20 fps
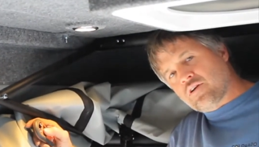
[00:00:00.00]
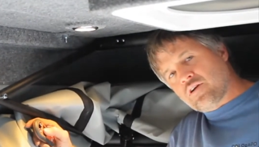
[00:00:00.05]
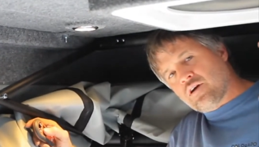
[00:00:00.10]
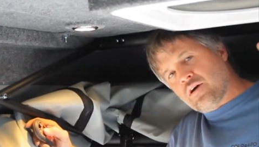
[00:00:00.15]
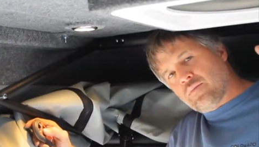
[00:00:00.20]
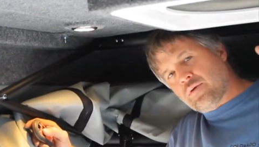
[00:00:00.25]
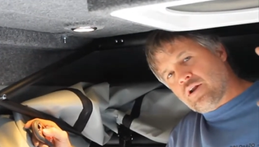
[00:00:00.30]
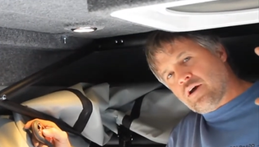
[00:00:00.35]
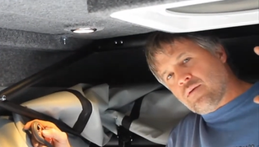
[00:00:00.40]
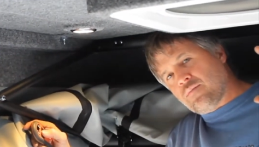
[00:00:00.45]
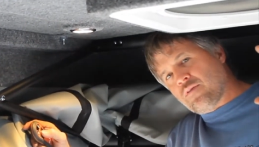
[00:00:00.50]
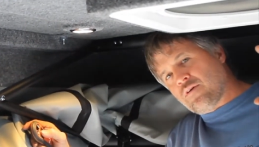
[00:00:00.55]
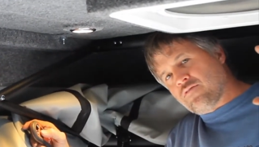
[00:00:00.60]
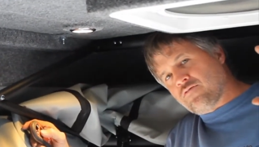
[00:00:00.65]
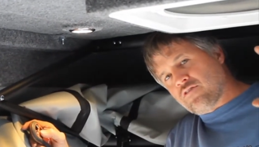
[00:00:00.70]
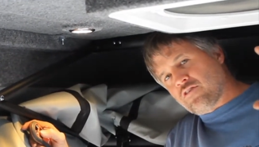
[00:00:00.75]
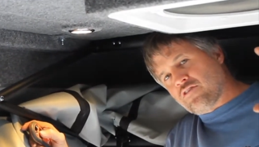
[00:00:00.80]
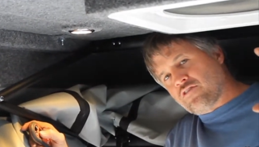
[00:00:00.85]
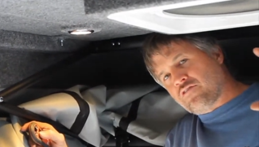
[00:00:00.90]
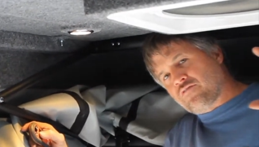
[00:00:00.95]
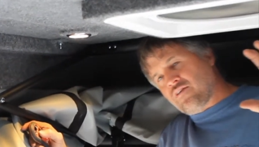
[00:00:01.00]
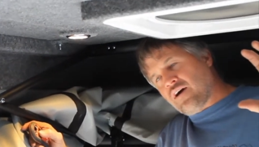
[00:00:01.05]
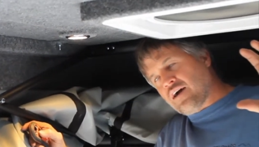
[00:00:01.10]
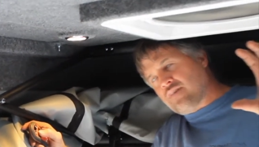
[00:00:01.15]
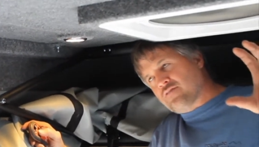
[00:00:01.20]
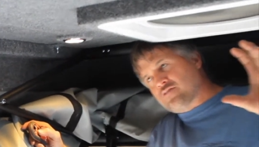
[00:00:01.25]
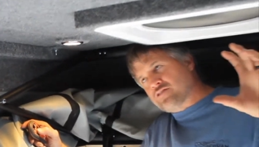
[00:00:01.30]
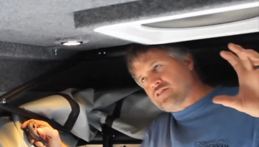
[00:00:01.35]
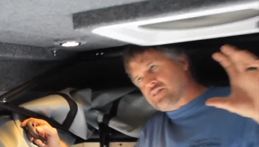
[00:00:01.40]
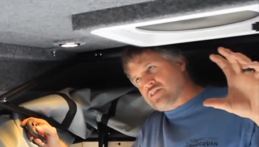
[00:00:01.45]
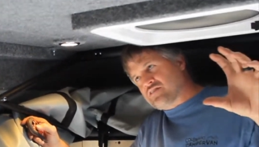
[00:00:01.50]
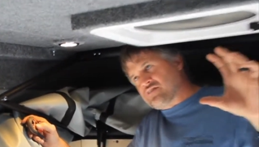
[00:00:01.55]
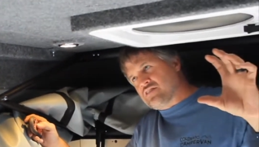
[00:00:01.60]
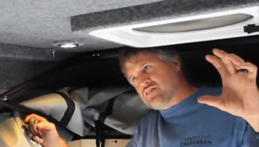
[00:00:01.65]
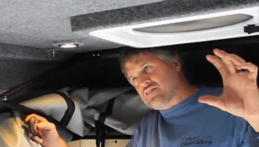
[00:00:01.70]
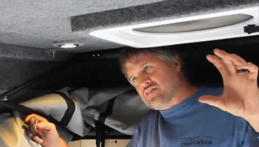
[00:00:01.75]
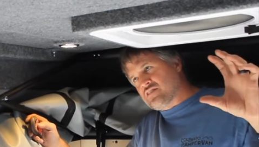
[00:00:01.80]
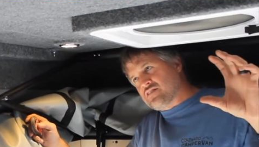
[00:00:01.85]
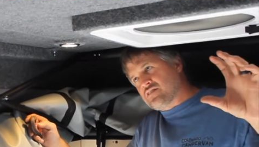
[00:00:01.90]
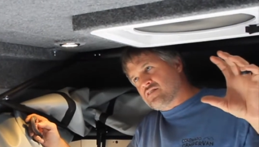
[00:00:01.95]
coming up the first 5 or 6
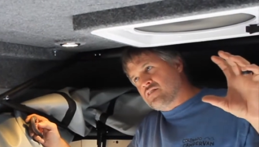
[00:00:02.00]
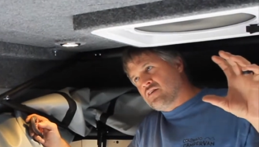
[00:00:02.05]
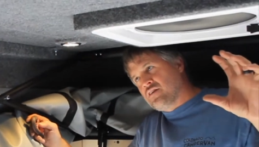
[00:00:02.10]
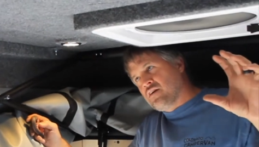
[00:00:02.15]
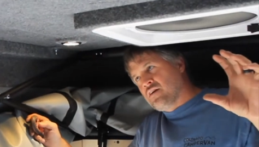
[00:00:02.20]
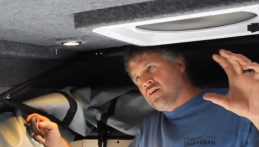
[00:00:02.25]
inches.